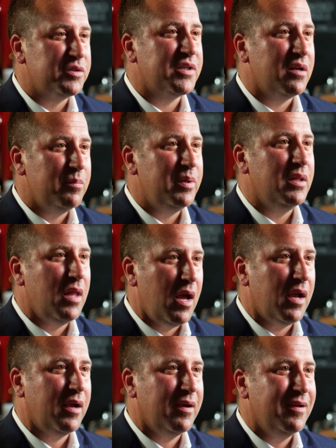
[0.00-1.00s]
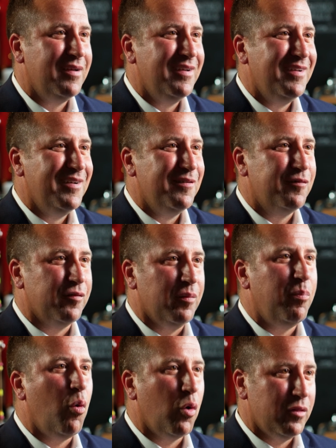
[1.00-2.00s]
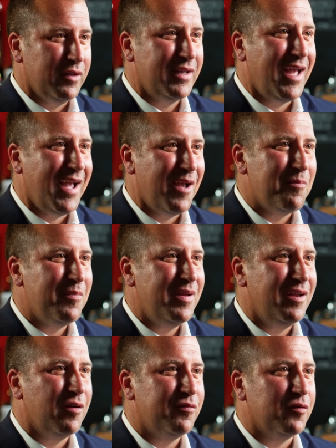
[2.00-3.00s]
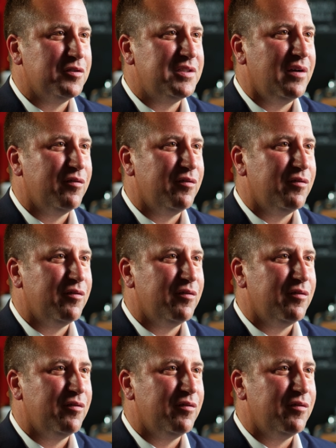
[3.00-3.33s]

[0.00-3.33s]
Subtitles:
was going to be like for the Portland game in our first